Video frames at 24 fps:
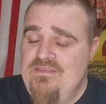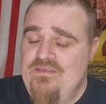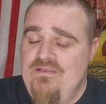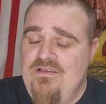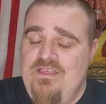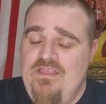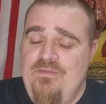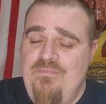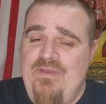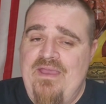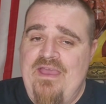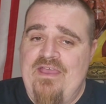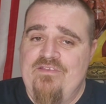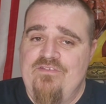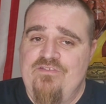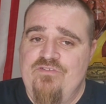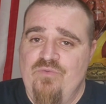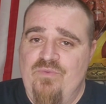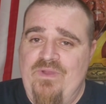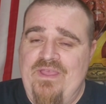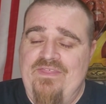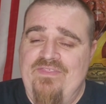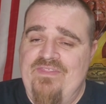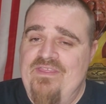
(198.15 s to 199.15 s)
You know, he
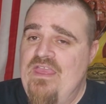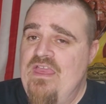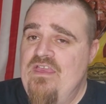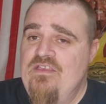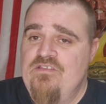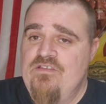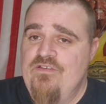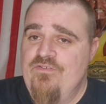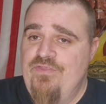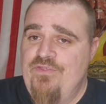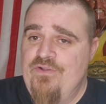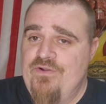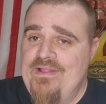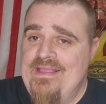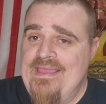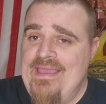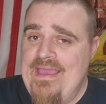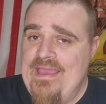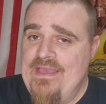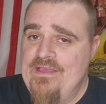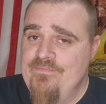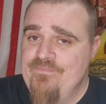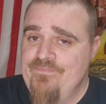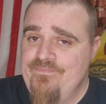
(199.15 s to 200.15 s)
passed away at the age of
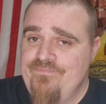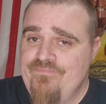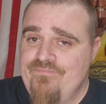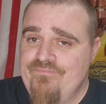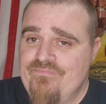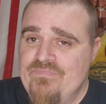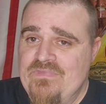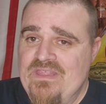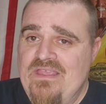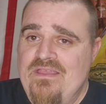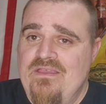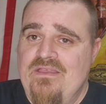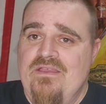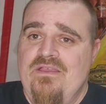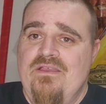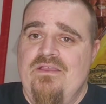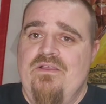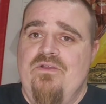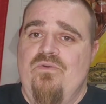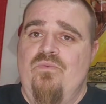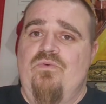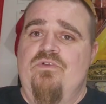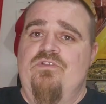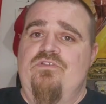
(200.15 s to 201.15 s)
38,
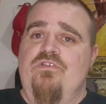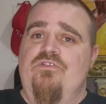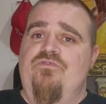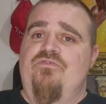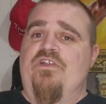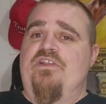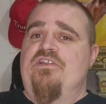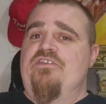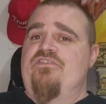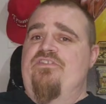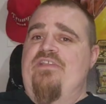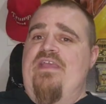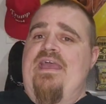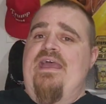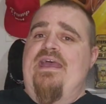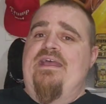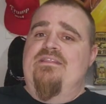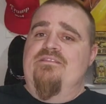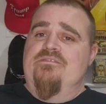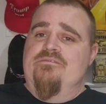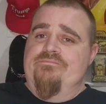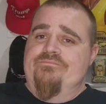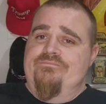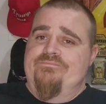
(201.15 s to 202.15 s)
which is very
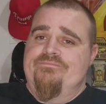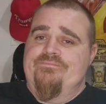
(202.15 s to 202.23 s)
sad.